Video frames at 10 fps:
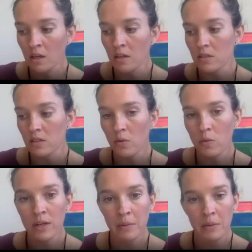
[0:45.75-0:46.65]
So
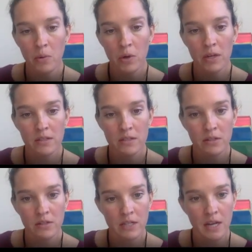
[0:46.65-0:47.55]
we're going to be more
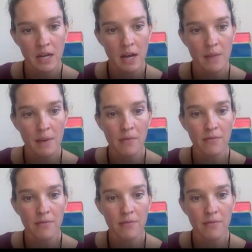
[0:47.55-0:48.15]
concerned today about